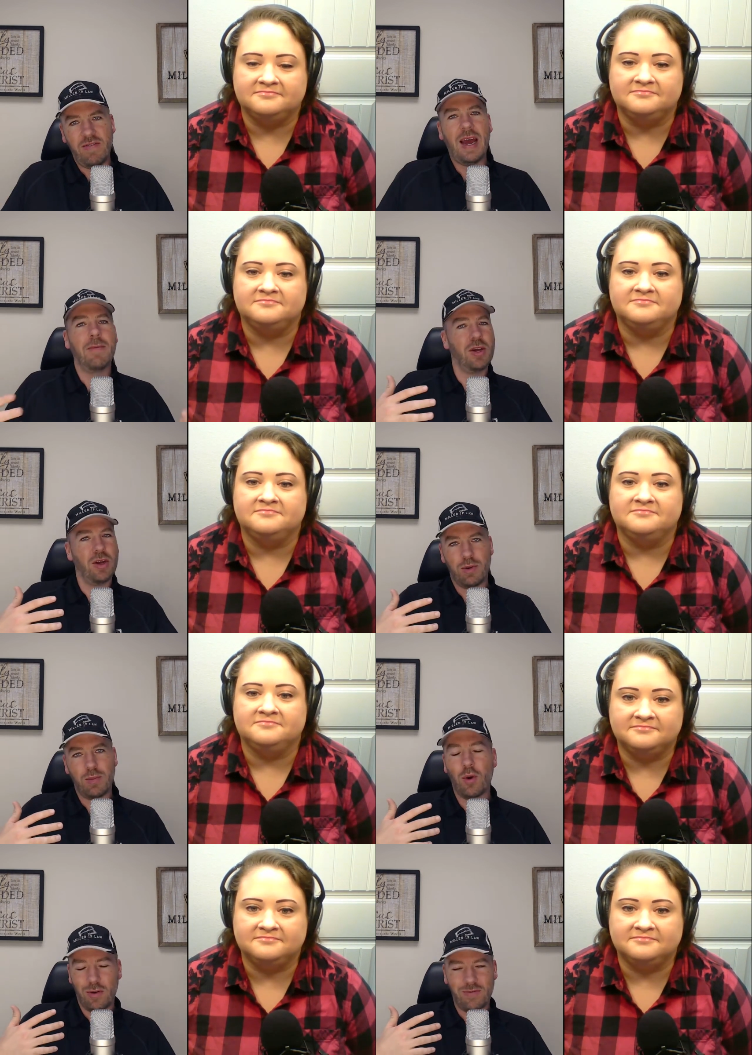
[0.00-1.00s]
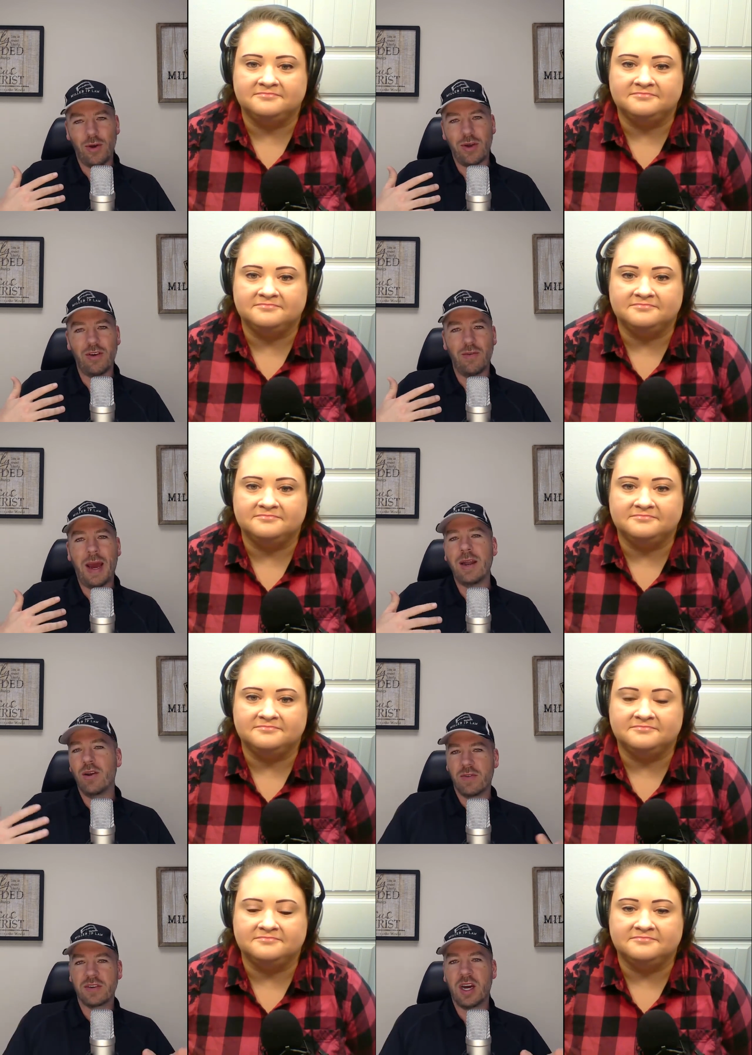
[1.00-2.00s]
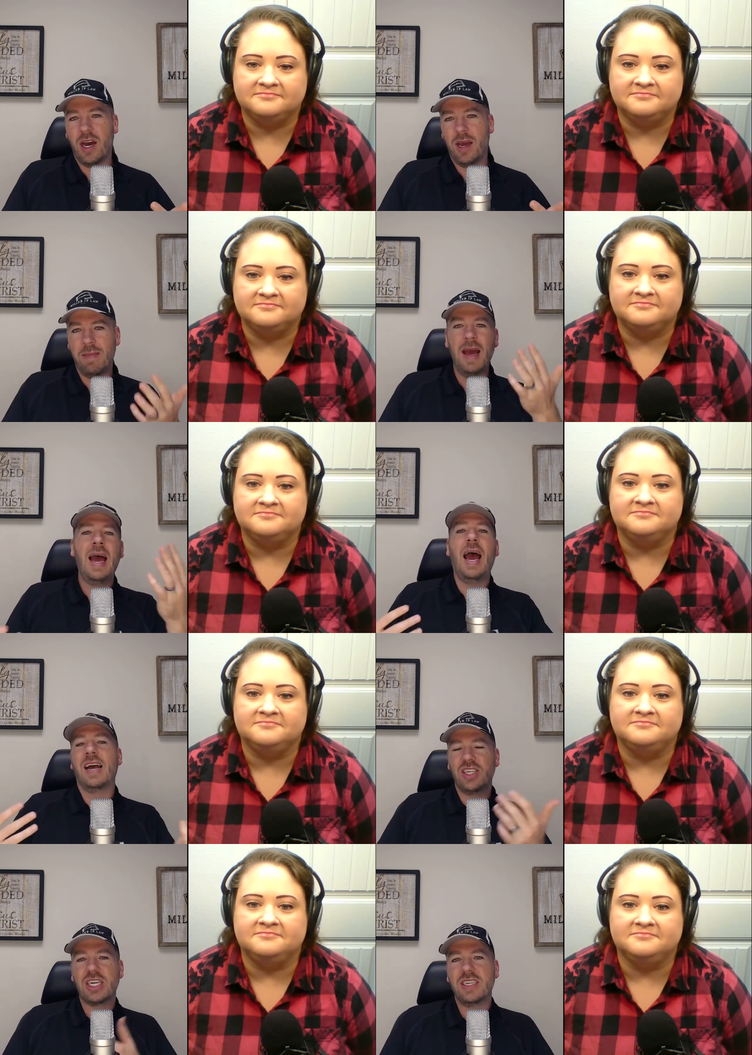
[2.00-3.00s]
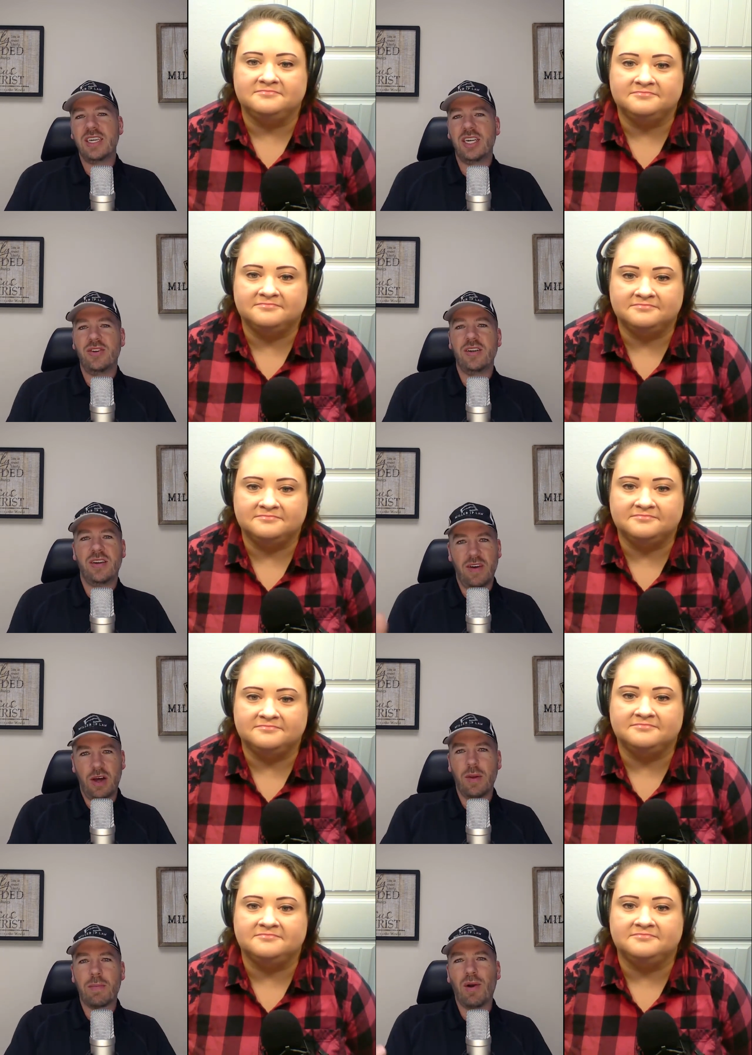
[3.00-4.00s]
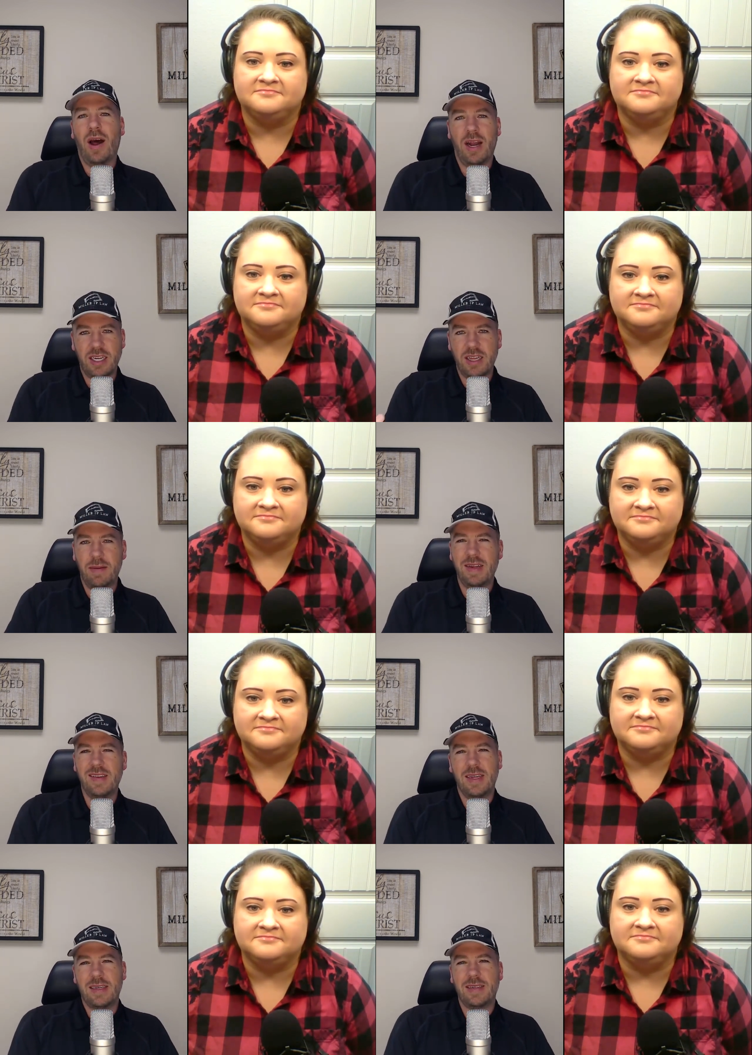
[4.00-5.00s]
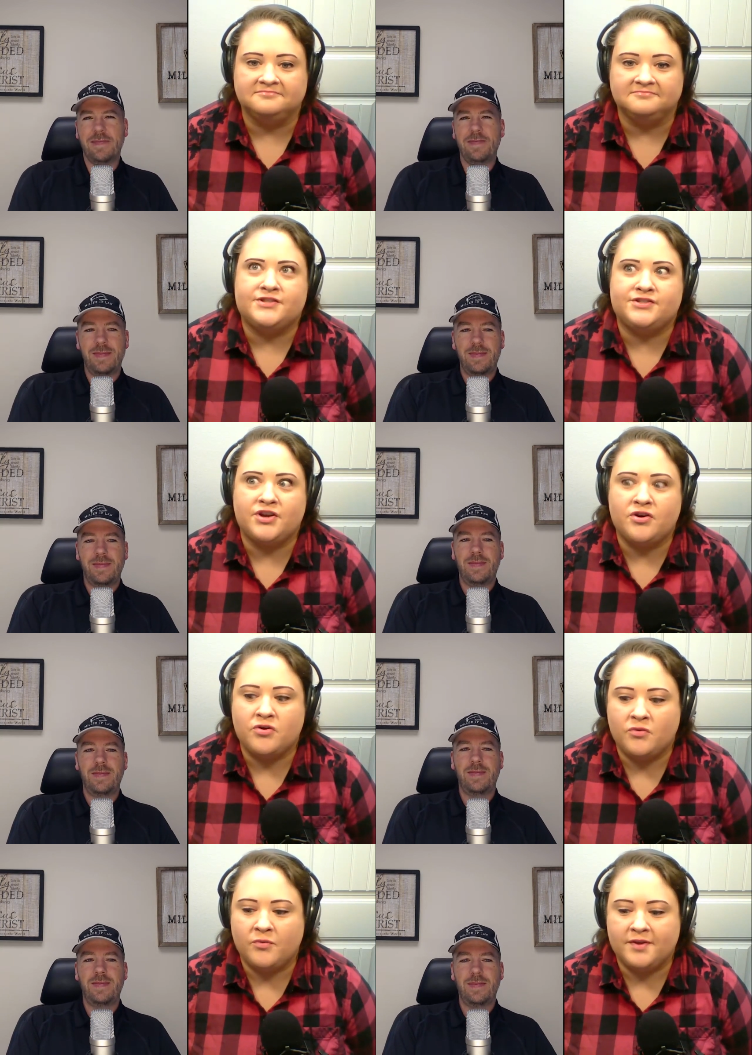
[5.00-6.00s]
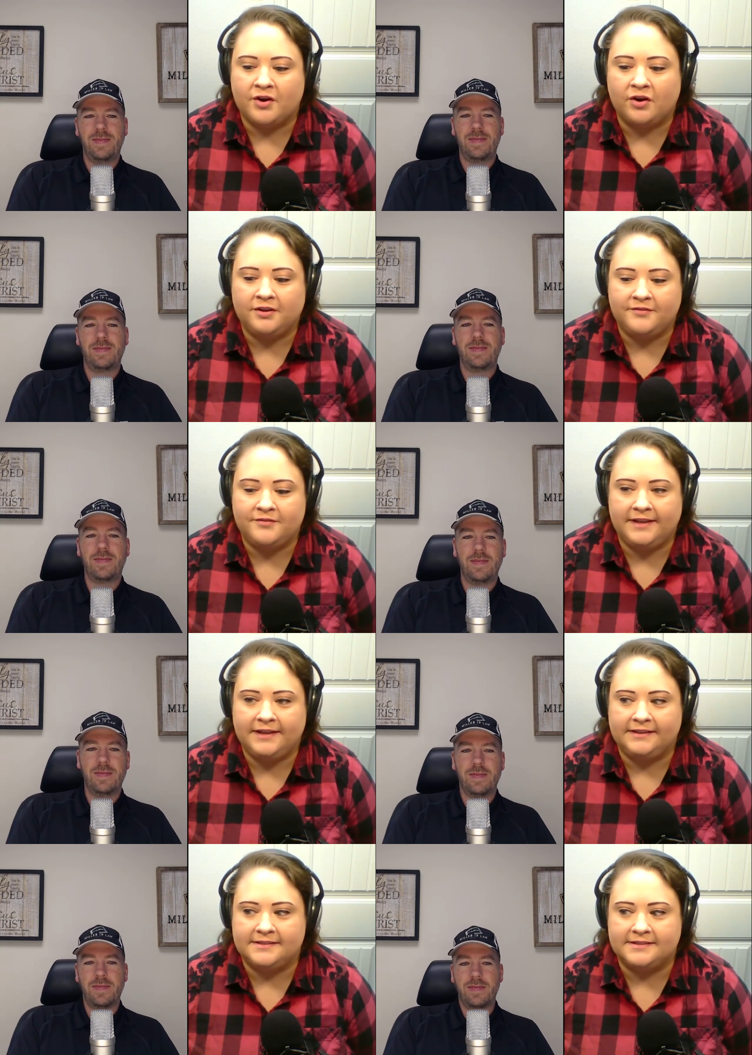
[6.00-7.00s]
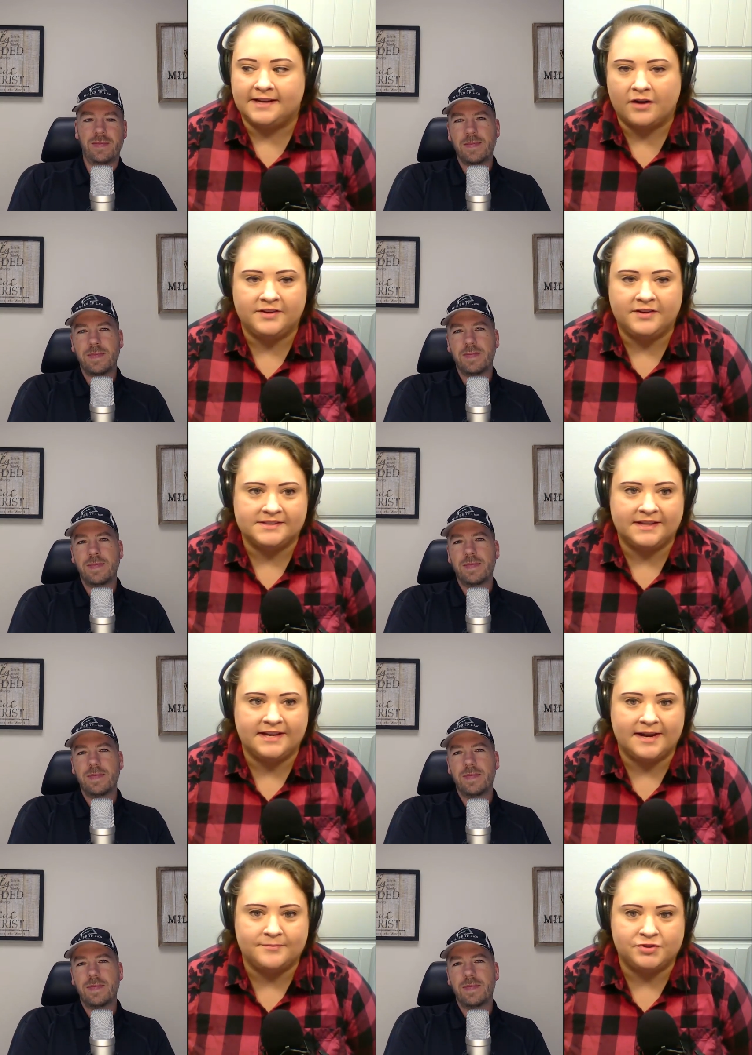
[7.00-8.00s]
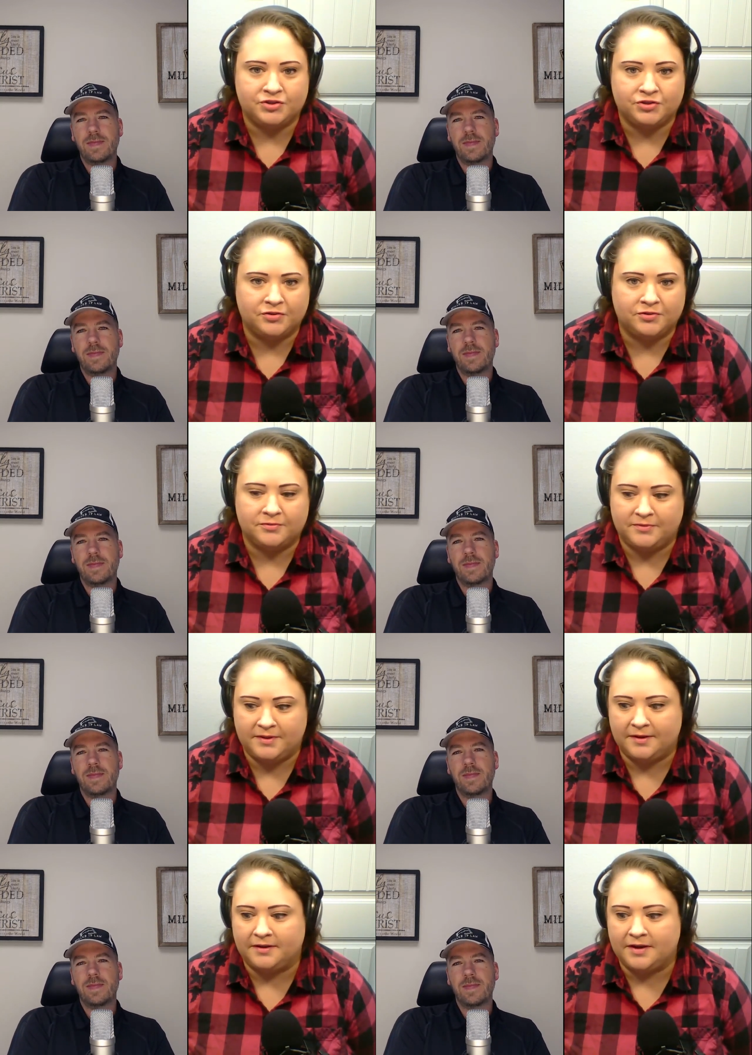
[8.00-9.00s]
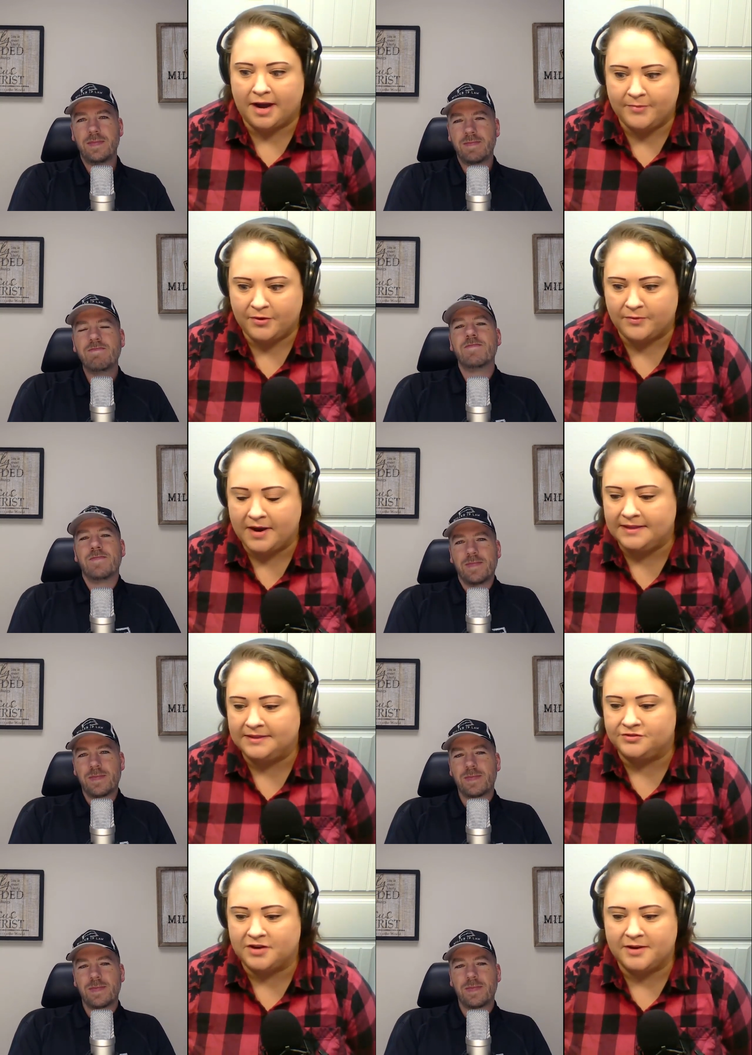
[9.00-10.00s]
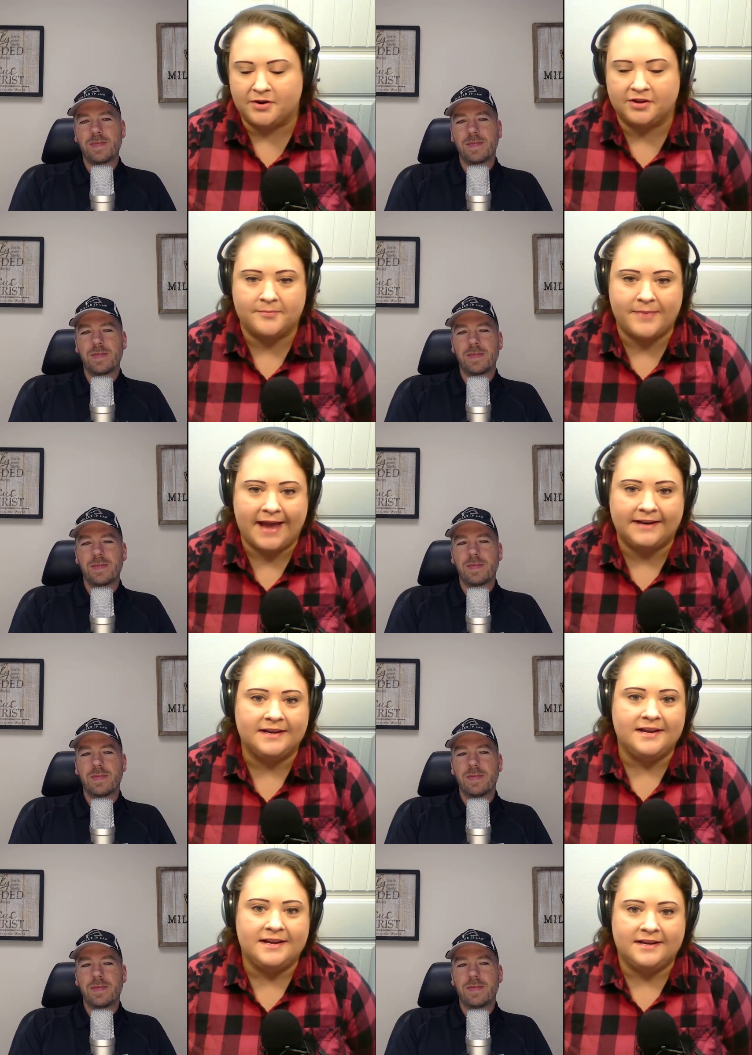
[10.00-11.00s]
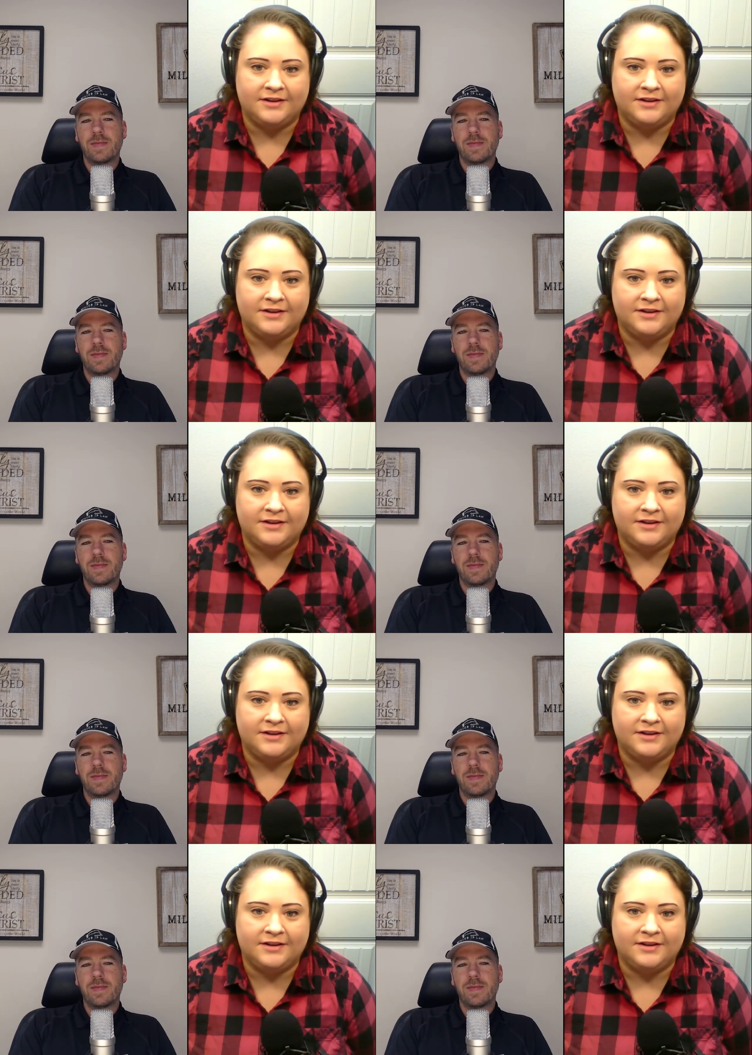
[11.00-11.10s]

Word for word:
Speaker 1: a family or portfolio patent over time as you continue to develop the product and the business.
Speaker 2: So with all of these, obviously, I'm sure the copyright, the trademark, the patent,